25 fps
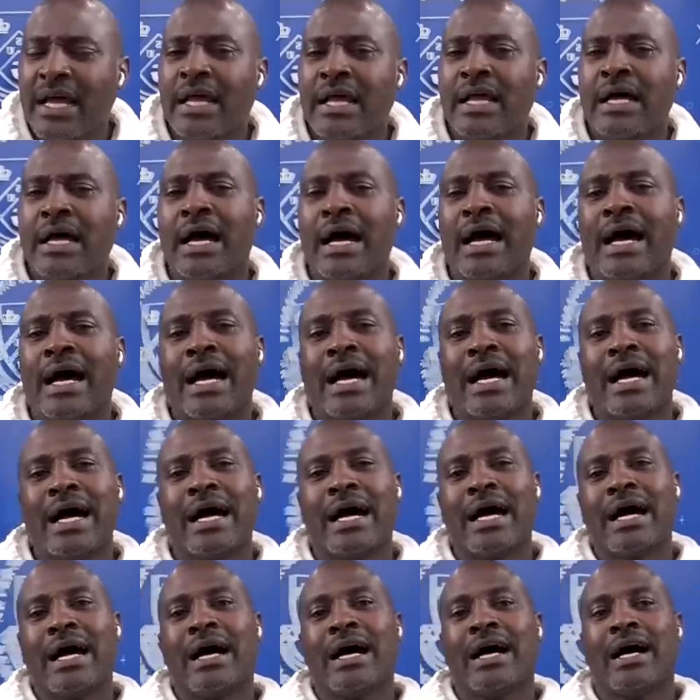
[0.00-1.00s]

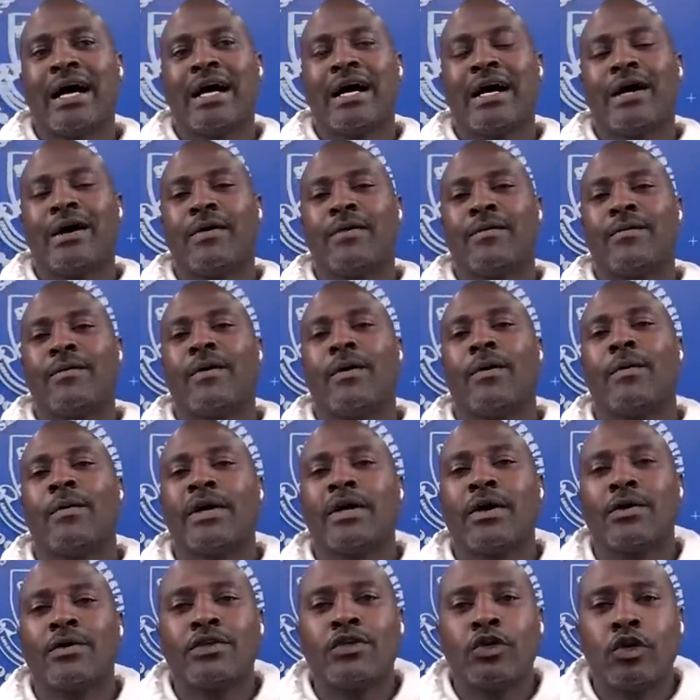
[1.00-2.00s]
Ah, what are we
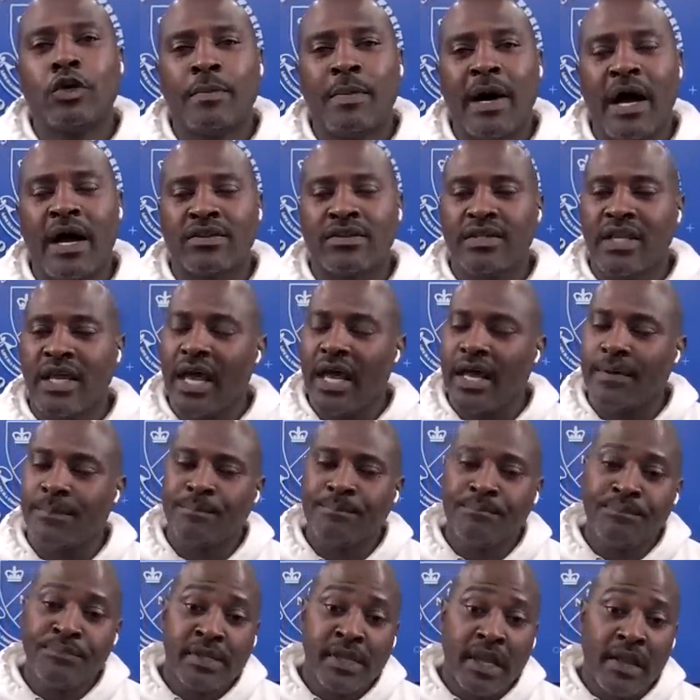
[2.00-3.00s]
going to do about that?
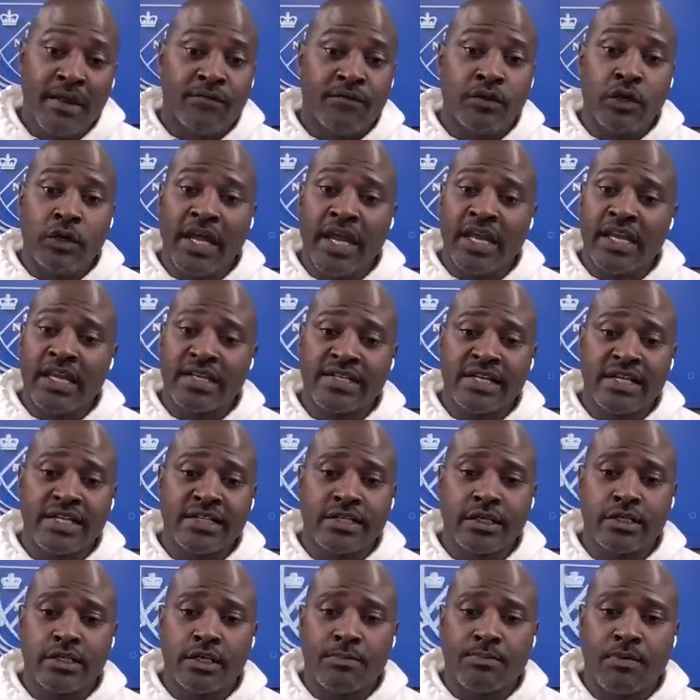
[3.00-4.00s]
If you're innocent
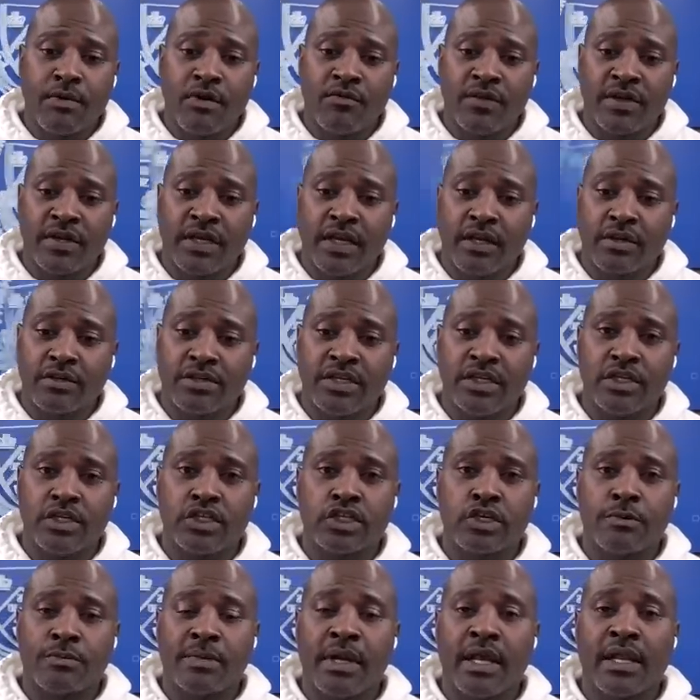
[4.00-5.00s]
until you're proven guilty, you
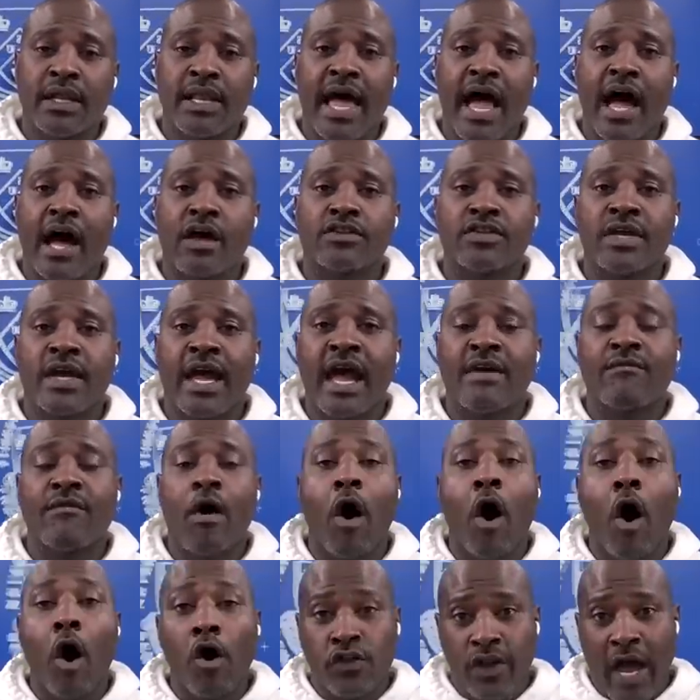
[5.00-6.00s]
should be allowed to have
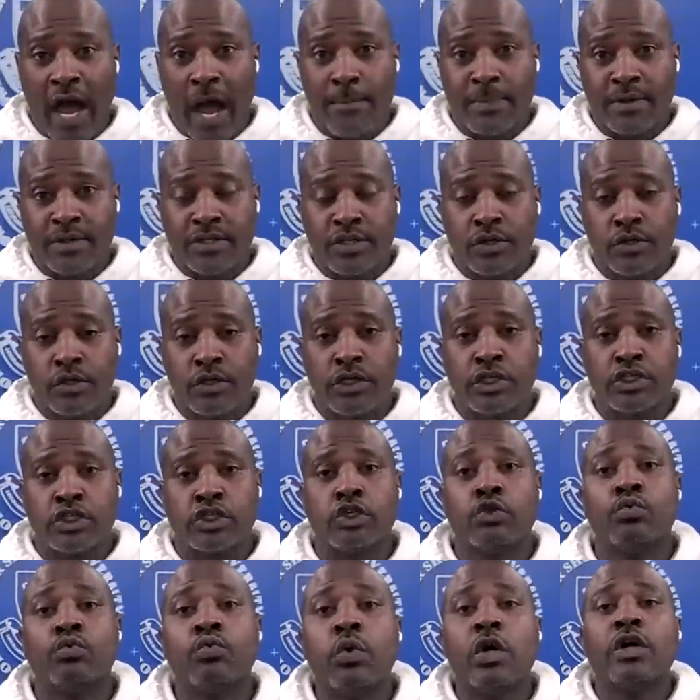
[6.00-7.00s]
all the opportunities
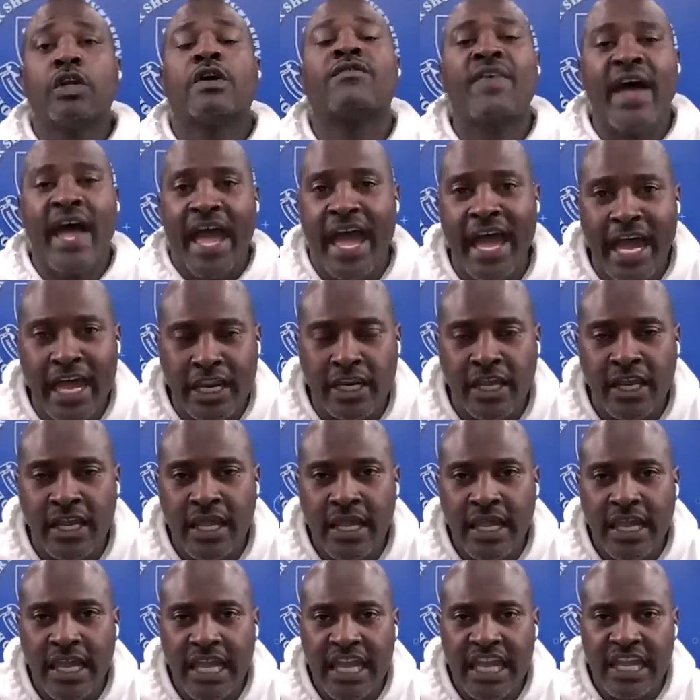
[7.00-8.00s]
you would have had
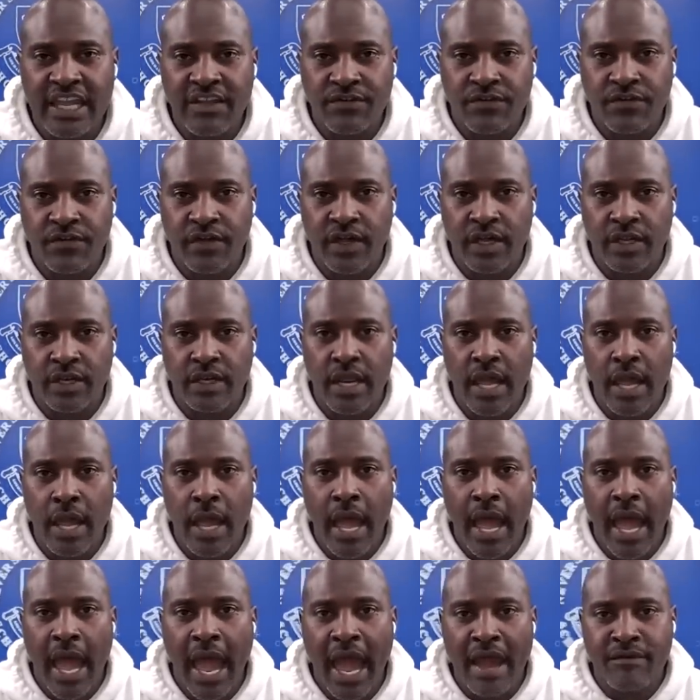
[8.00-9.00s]
even
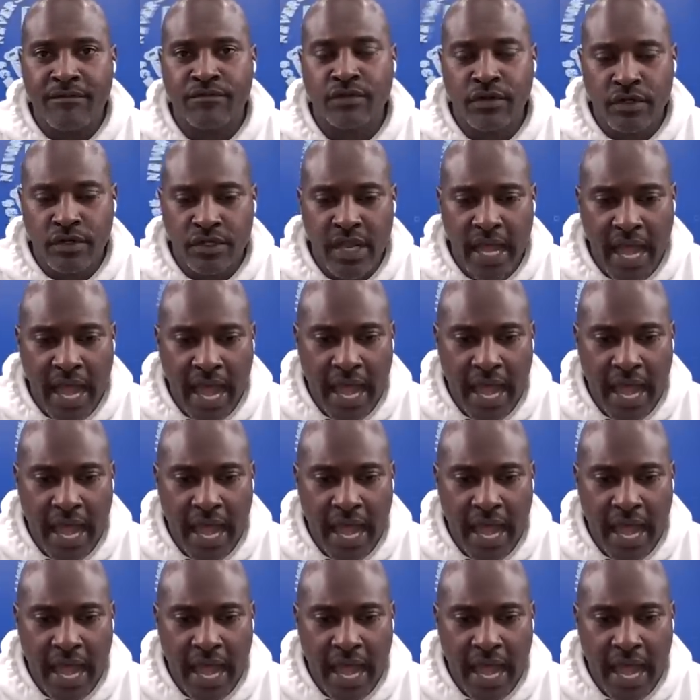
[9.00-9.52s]
after the